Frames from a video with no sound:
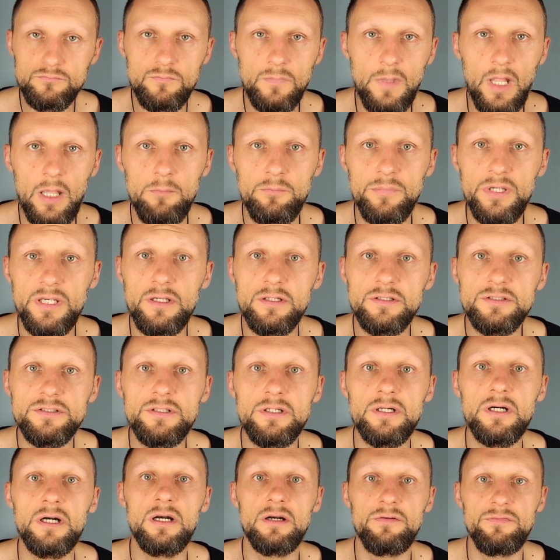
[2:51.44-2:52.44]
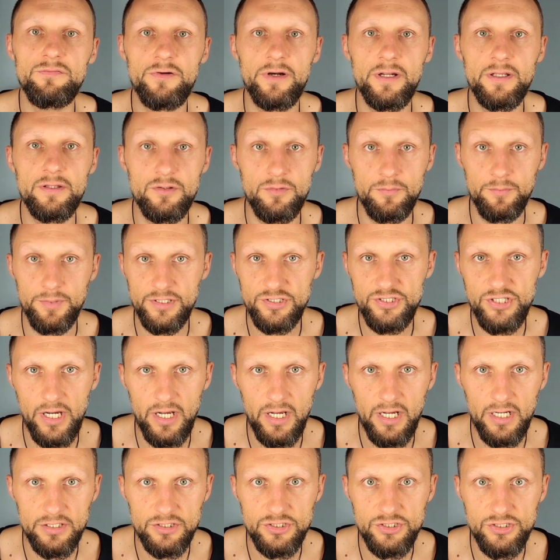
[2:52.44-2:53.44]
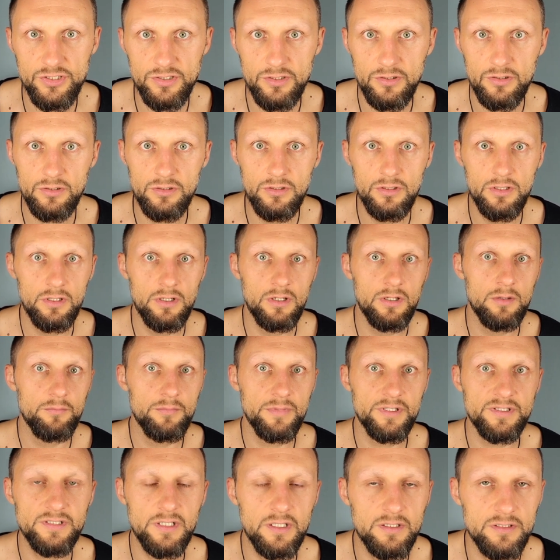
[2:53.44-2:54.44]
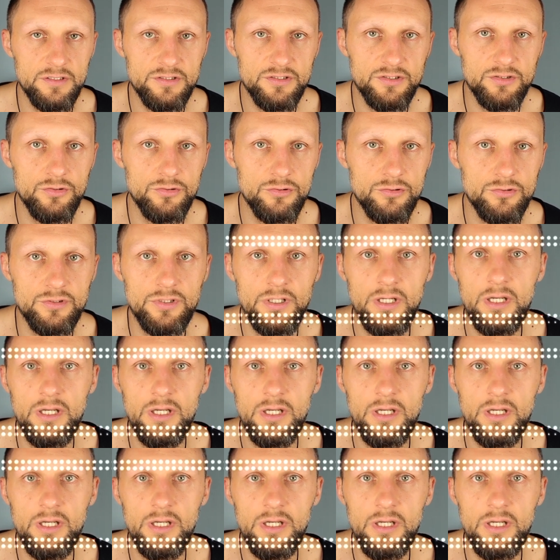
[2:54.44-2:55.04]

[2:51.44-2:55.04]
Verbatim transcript: because they're afraid to be judged misunderstood.